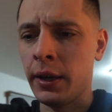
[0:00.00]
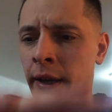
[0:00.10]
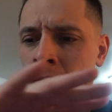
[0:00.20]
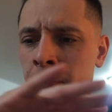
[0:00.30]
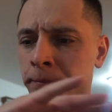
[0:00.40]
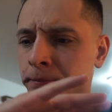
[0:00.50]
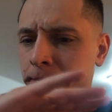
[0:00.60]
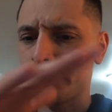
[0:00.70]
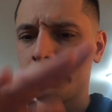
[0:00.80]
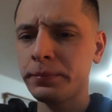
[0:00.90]
And
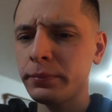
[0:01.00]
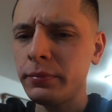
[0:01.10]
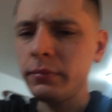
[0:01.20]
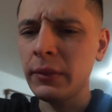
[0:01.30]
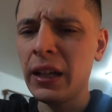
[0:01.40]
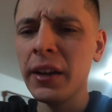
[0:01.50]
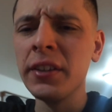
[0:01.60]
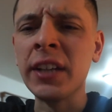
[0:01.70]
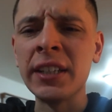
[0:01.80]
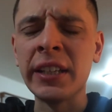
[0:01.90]
a lot of
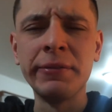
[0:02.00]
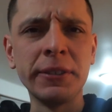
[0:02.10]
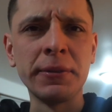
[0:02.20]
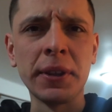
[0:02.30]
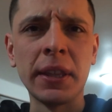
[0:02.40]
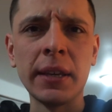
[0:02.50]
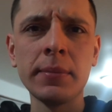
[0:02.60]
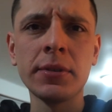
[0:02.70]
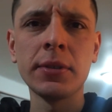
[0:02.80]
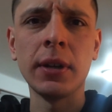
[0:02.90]
these guys have different
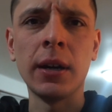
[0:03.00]
themes.